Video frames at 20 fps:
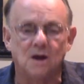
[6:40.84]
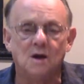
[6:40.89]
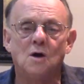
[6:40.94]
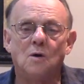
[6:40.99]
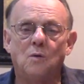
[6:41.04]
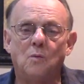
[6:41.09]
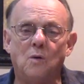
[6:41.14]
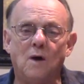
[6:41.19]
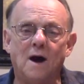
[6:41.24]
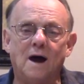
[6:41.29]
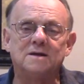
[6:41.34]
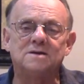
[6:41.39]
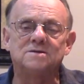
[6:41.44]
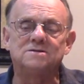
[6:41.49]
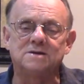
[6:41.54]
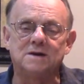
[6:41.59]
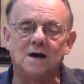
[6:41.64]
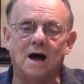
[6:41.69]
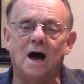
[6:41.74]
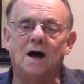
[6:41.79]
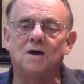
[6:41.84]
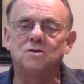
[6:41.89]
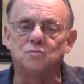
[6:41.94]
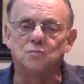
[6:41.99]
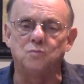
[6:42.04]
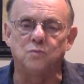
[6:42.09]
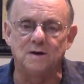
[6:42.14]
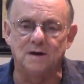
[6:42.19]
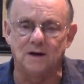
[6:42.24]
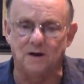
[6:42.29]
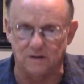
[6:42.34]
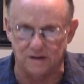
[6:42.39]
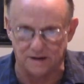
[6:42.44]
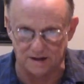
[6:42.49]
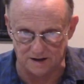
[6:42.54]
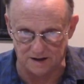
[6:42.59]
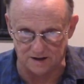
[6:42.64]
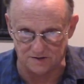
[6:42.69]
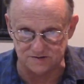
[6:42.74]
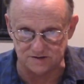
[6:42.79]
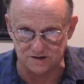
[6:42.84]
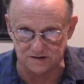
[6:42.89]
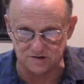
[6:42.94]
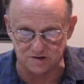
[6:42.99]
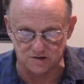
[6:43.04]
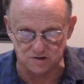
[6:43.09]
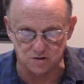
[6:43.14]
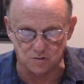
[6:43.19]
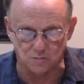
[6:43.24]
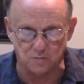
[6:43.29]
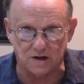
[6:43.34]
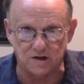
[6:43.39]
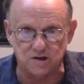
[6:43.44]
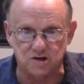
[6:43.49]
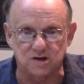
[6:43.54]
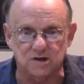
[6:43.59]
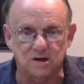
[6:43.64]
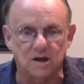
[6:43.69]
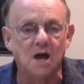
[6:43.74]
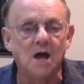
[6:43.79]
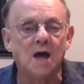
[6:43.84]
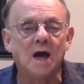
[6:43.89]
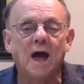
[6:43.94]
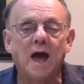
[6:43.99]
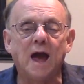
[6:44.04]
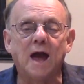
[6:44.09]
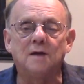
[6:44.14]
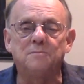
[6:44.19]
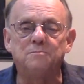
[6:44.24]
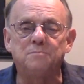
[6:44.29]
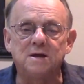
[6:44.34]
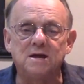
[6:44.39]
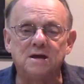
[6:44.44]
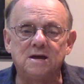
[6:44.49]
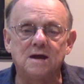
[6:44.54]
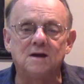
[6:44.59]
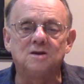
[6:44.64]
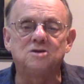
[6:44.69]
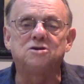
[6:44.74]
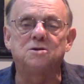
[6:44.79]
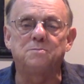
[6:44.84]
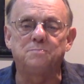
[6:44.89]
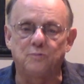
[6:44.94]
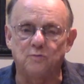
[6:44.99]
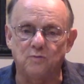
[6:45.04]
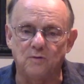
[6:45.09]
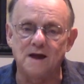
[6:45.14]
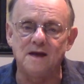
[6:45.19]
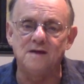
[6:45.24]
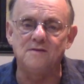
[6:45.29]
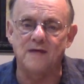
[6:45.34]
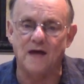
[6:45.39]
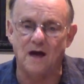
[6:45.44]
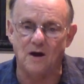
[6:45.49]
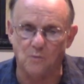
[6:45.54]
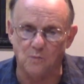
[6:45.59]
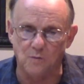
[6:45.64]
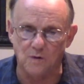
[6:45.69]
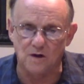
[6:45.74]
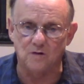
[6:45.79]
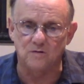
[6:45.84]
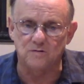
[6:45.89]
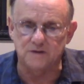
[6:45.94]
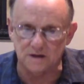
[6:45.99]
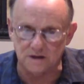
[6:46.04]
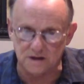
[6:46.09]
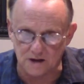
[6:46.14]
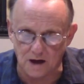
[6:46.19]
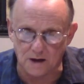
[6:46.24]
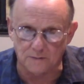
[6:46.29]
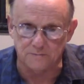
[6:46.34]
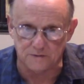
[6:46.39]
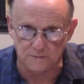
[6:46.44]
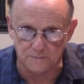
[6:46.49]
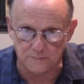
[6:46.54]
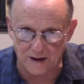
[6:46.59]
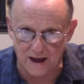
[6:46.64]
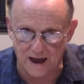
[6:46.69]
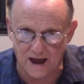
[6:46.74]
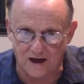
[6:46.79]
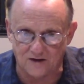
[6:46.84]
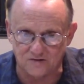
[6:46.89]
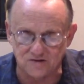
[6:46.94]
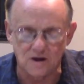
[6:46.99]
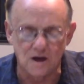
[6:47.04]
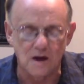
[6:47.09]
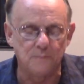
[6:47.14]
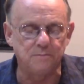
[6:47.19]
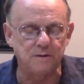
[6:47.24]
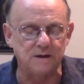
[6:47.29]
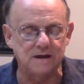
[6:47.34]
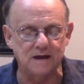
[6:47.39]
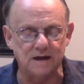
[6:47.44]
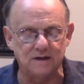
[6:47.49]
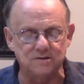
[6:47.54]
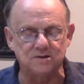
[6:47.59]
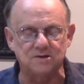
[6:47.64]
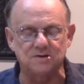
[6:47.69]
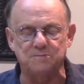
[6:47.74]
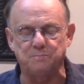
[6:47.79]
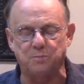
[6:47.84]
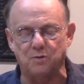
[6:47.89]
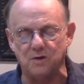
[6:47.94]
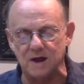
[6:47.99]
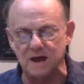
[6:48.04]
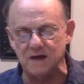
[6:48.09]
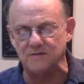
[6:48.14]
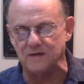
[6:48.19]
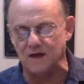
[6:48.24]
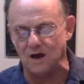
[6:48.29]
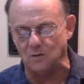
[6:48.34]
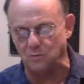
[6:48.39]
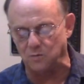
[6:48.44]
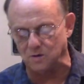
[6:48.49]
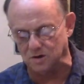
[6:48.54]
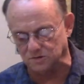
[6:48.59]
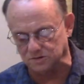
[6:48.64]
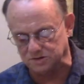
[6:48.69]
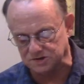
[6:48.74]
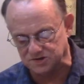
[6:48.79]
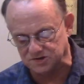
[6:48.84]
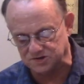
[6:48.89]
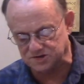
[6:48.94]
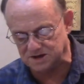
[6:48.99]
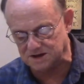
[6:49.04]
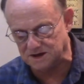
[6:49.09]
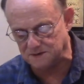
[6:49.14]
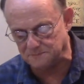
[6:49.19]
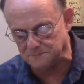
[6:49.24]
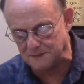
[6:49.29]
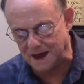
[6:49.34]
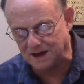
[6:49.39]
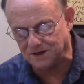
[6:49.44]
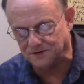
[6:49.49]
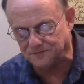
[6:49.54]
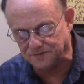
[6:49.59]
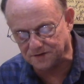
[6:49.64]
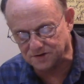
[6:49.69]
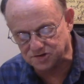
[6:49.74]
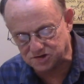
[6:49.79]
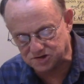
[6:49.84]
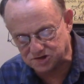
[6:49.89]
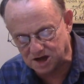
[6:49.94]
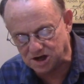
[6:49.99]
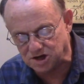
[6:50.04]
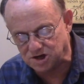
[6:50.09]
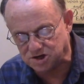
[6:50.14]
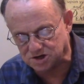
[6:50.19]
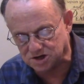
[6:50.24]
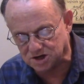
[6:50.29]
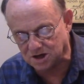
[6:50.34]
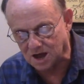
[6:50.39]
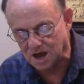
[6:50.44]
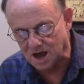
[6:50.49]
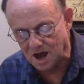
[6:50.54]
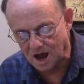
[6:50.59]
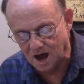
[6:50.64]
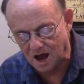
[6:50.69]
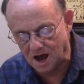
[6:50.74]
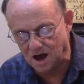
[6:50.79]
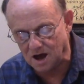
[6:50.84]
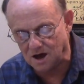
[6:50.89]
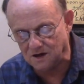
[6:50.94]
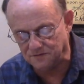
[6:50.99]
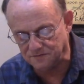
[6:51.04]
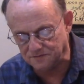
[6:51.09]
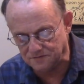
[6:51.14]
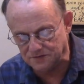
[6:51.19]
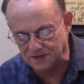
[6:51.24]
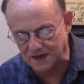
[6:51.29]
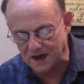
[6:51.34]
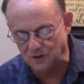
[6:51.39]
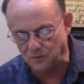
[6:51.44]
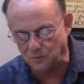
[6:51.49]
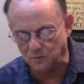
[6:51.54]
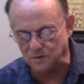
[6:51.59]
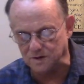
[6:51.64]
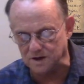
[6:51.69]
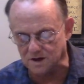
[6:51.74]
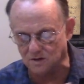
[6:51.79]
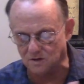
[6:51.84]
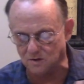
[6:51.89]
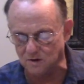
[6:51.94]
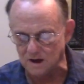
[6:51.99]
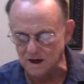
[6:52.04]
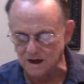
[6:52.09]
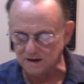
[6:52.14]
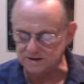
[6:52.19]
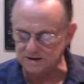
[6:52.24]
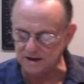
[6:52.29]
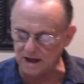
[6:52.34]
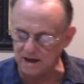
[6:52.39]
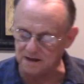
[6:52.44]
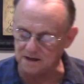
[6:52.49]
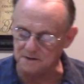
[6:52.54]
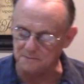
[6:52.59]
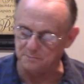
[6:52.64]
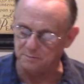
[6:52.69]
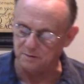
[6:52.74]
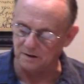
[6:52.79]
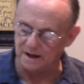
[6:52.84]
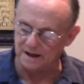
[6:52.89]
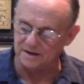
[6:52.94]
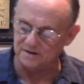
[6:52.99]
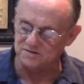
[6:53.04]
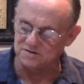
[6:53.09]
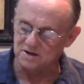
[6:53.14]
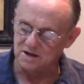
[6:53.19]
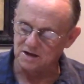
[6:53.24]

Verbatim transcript: What is God's will in this situation? And begin to pray that will to come to pass. Begin to pray that will to see manifestation of that will taking place.